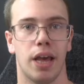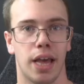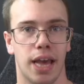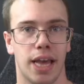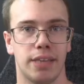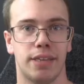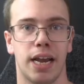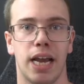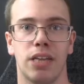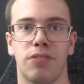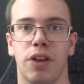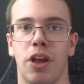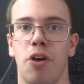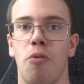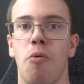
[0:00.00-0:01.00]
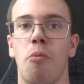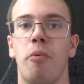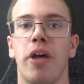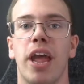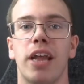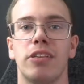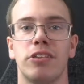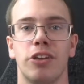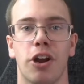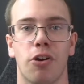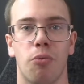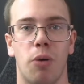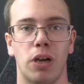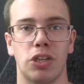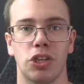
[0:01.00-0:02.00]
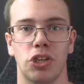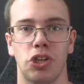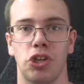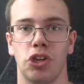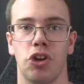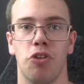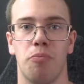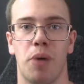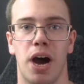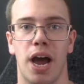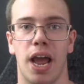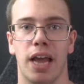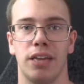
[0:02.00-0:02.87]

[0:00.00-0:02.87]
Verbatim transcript: And in today's video, we'll be answering your question, should you buy a